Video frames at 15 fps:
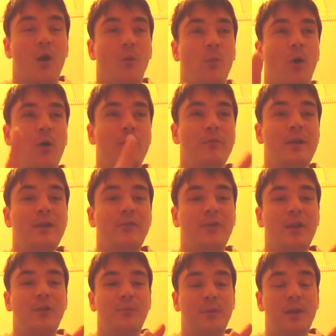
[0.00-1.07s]
One
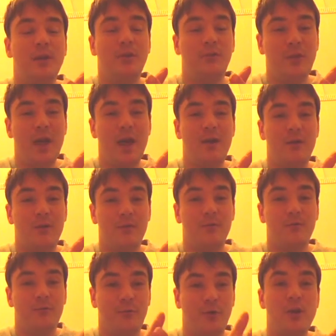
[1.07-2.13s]
reason is because they're
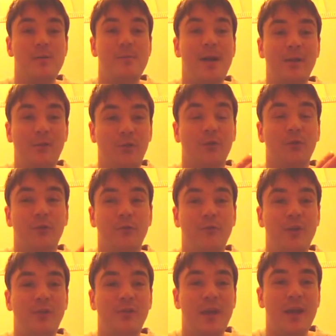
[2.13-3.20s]
fundamentals of
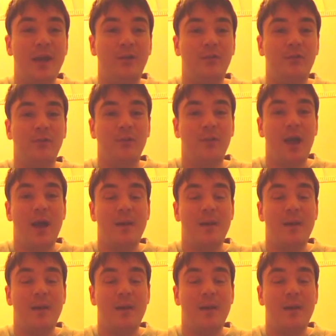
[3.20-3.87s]
physics,